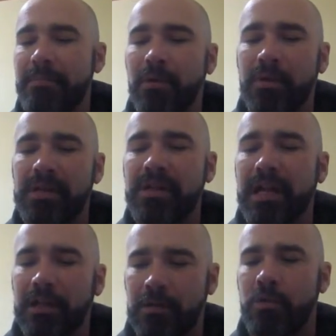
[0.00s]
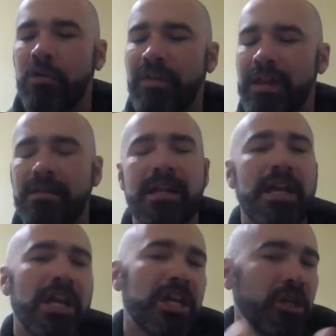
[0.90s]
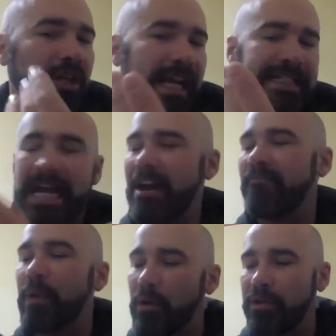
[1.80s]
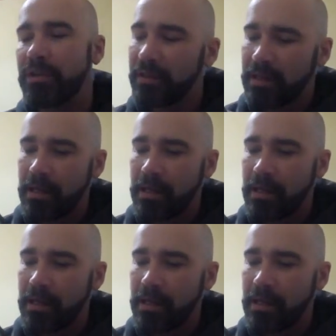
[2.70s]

But once you get a little more advanced, you'd like to have both.